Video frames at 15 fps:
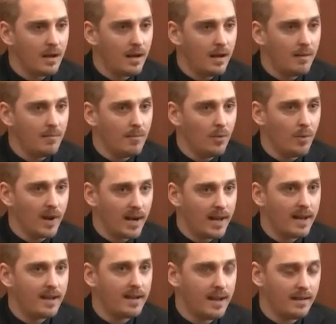When
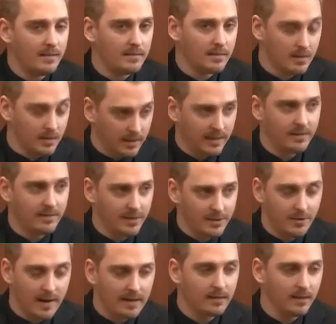I had clicked the
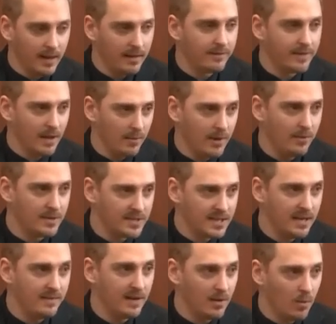direct link that we
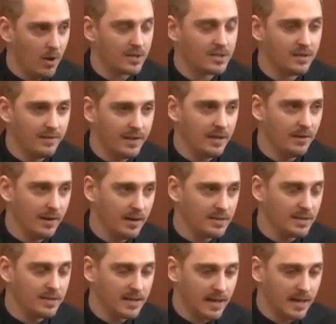received and watched the video in its